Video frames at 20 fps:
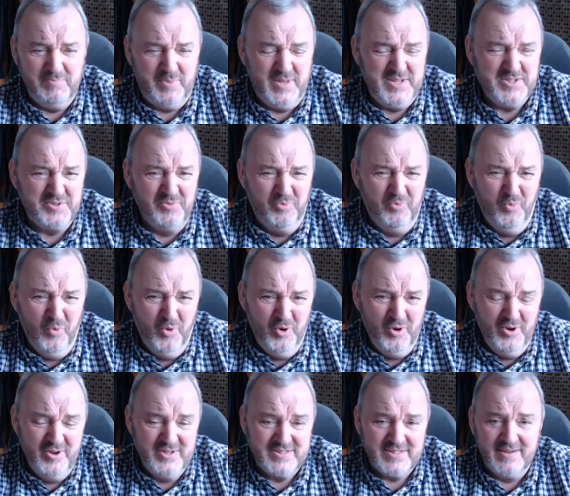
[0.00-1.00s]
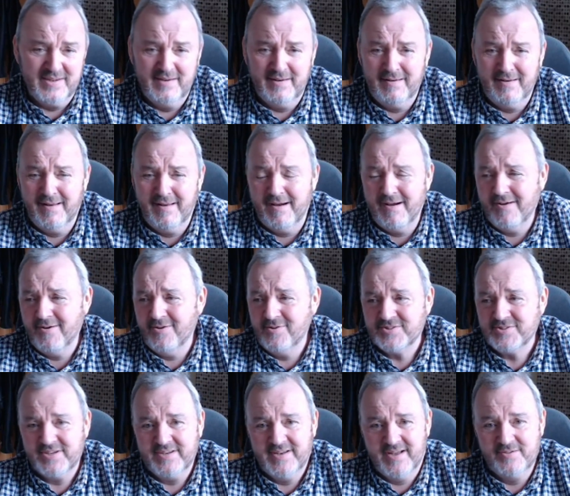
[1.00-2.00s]
bits of wood and
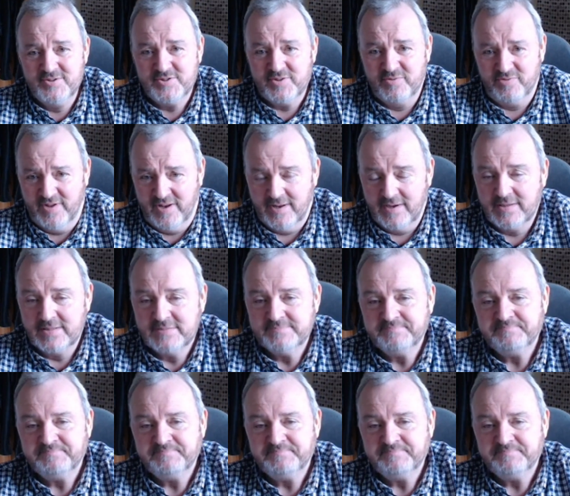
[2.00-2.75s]
loads of filler.